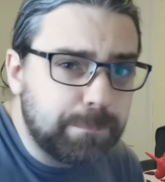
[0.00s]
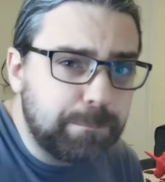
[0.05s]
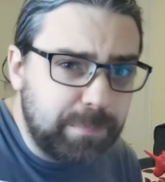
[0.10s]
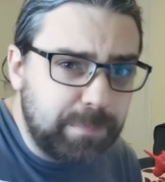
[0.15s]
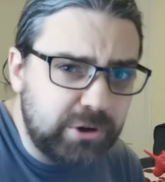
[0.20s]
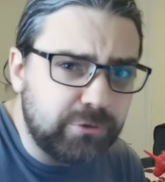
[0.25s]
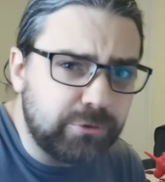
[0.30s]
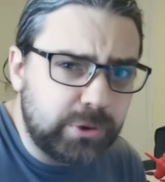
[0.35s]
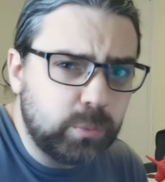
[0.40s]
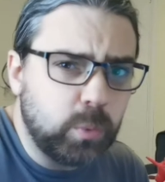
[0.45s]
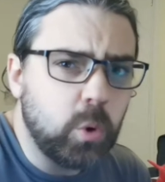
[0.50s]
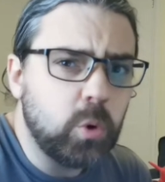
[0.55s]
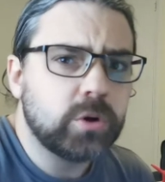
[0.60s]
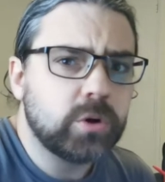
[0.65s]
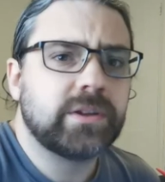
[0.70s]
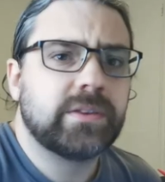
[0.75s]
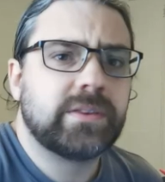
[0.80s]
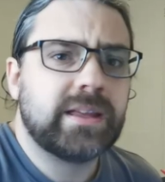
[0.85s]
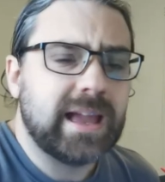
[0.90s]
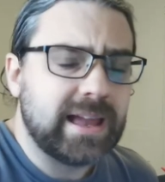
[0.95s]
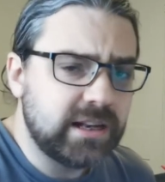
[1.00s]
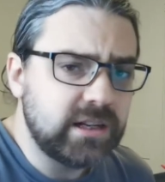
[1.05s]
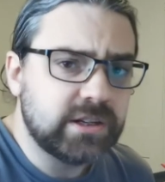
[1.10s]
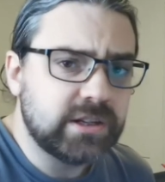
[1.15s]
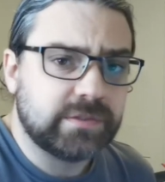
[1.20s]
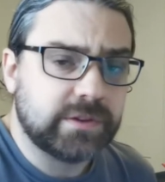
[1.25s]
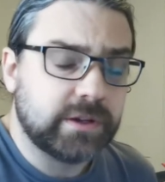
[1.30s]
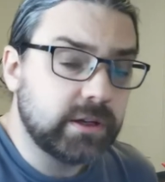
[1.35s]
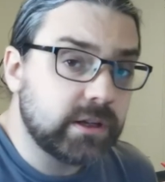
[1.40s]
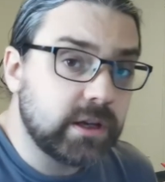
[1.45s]
a big reward at the end
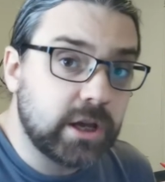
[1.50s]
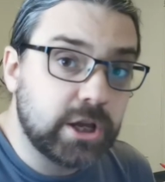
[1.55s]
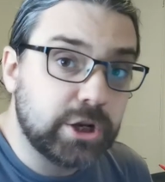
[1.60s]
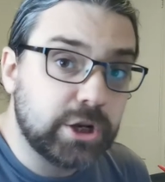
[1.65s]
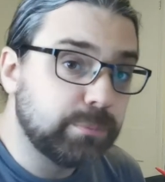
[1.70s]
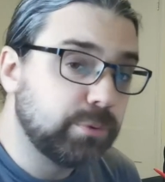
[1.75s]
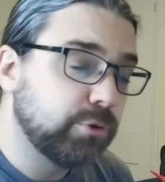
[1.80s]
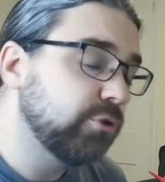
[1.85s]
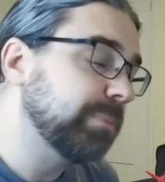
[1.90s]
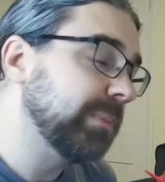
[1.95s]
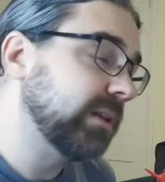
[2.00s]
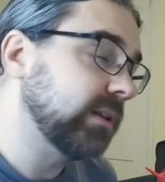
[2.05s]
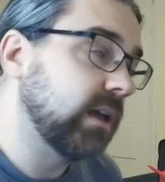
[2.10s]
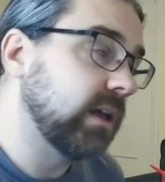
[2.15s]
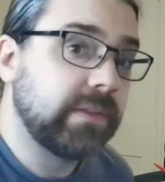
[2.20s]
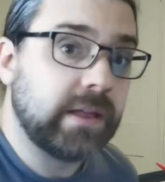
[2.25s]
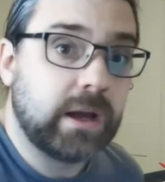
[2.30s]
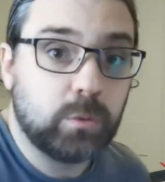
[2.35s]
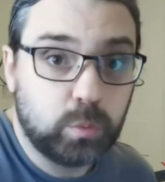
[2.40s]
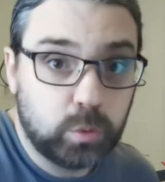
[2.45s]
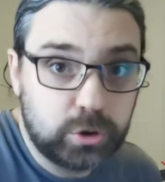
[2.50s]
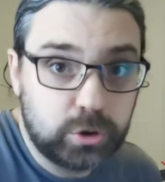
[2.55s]
of it. An improvement like that